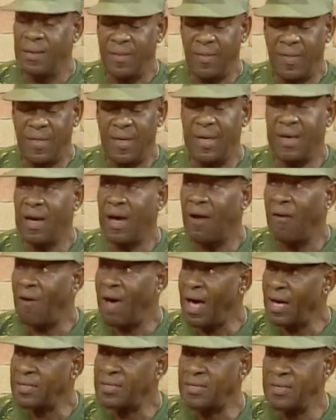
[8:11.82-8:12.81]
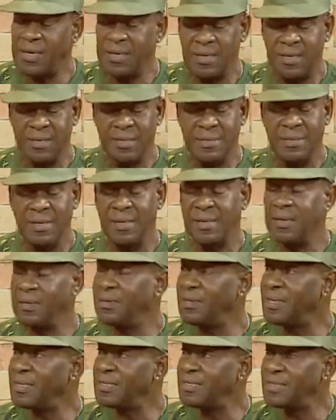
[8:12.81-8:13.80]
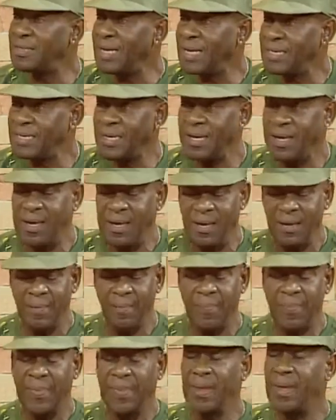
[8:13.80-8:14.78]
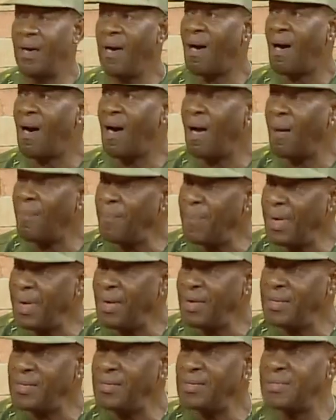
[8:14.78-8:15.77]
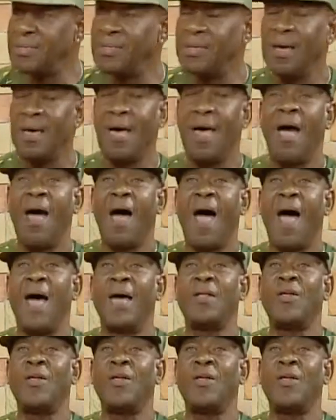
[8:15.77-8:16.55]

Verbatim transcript: the characters, the setting, the ambience, mm -hmm.